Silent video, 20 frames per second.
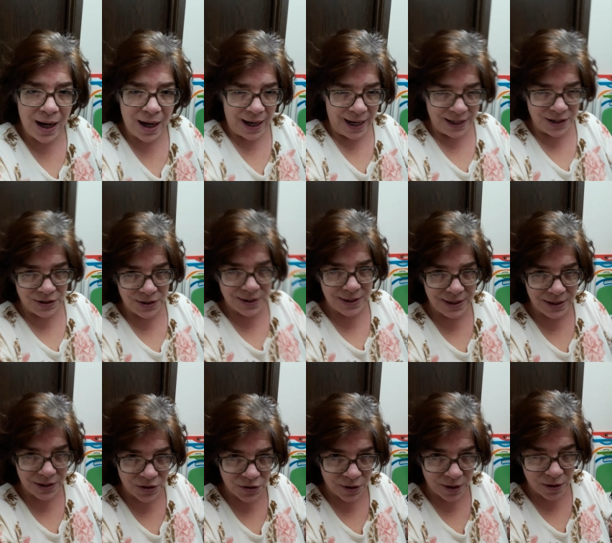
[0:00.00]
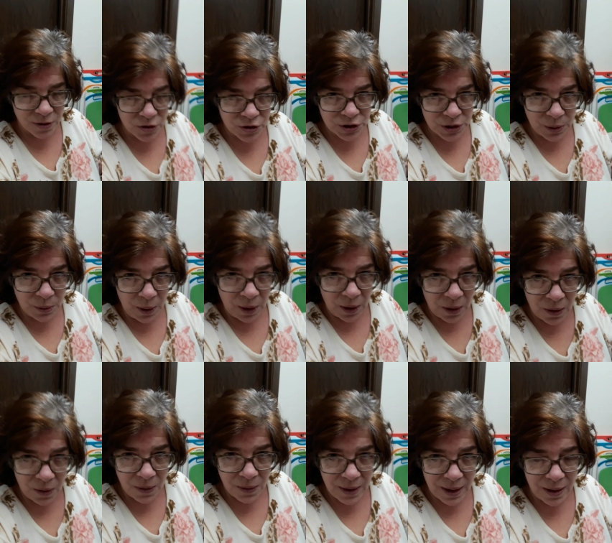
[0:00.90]
I just did a Trader Joe
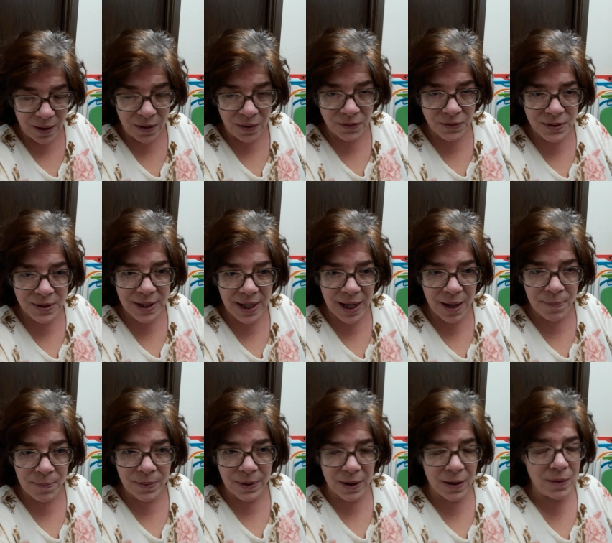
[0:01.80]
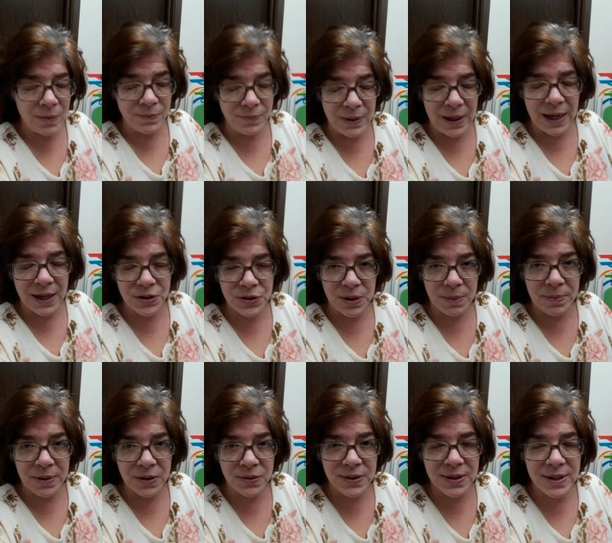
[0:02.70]
haul. I'll tape, I'll actually
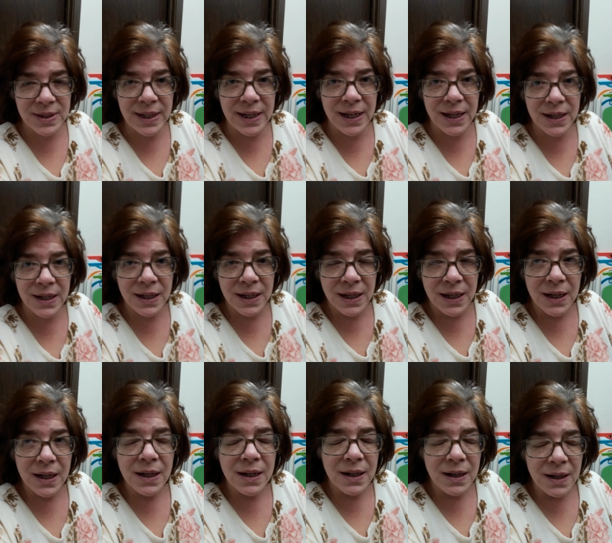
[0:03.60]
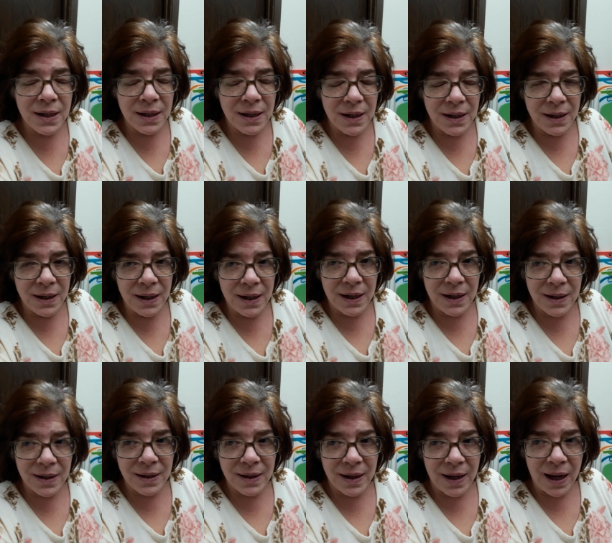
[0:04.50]
post that.
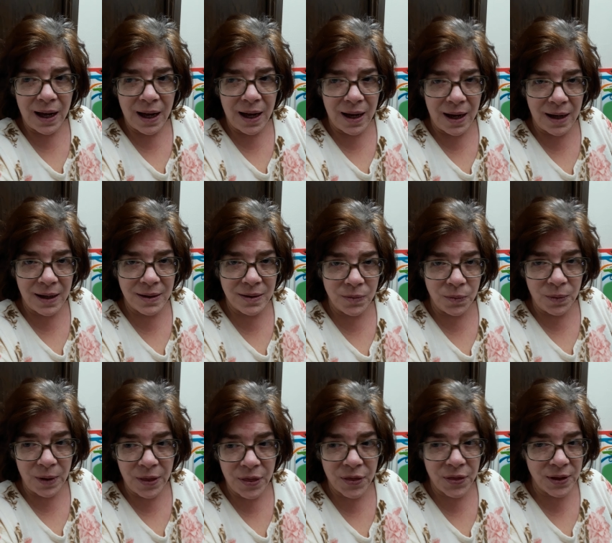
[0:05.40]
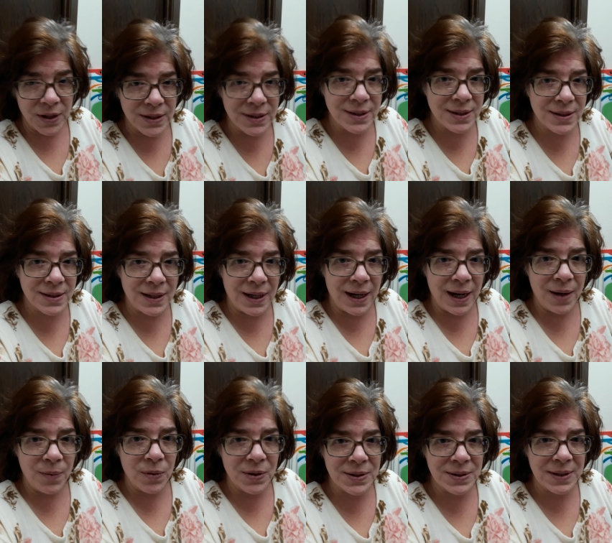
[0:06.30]
Uh, with this,
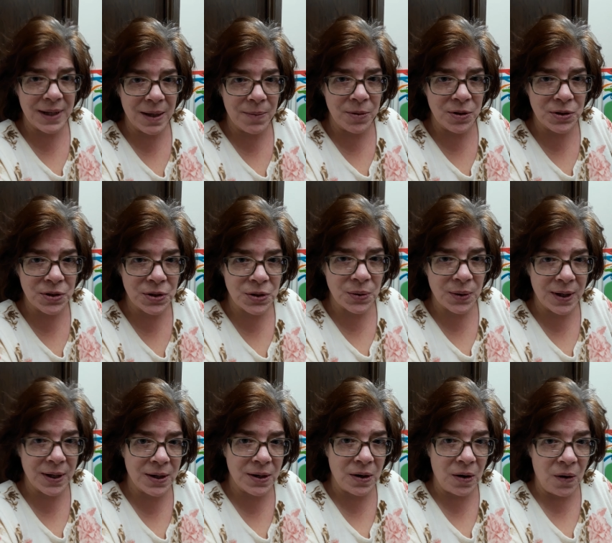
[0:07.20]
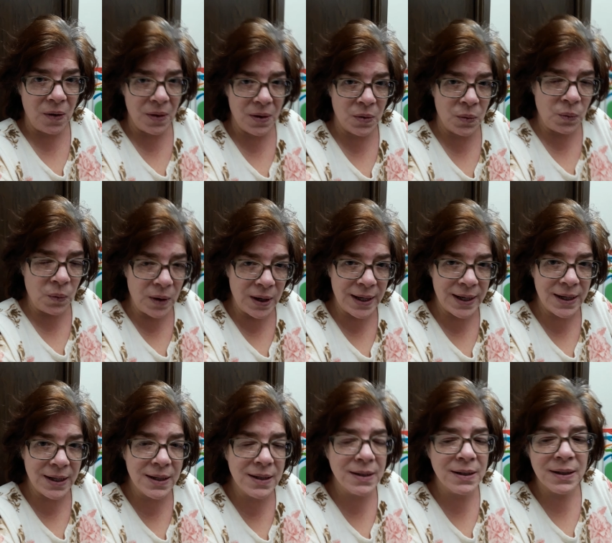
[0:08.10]
I wasn't able to get it all in
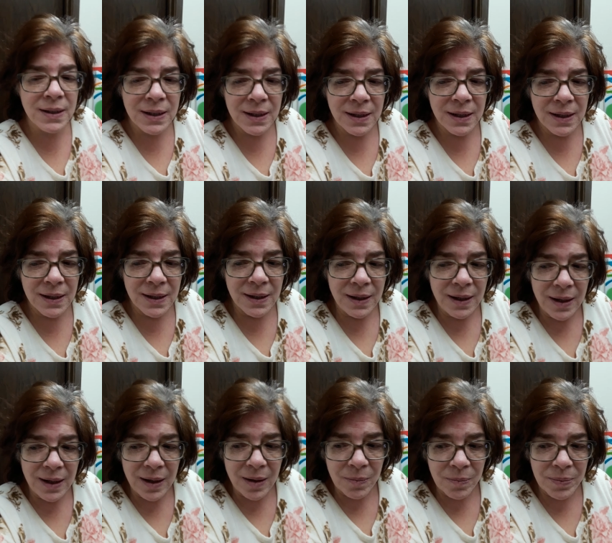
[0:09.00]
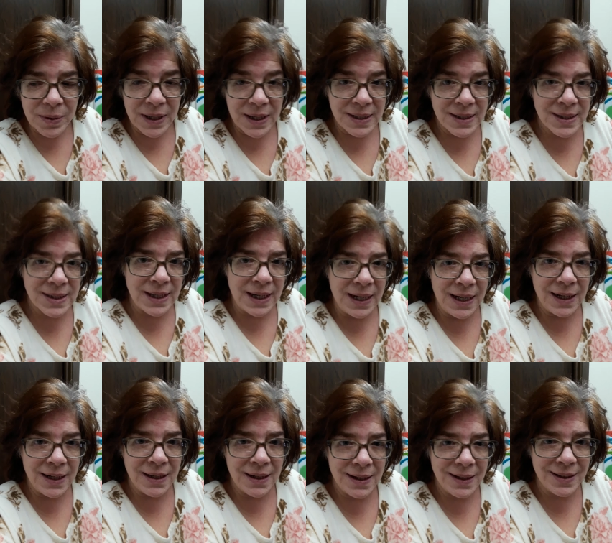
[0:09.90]
one, but,
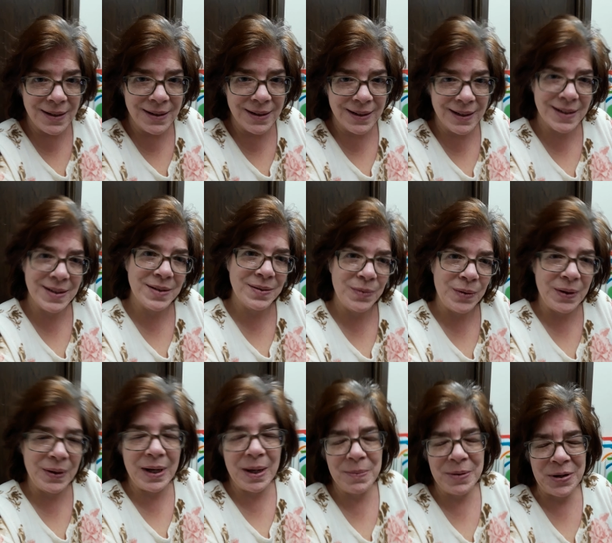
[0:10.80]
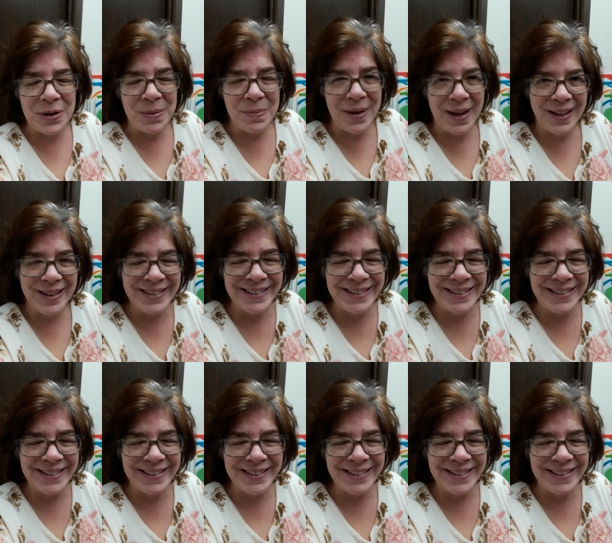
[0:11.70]
uh, because, well, I'm a newbie.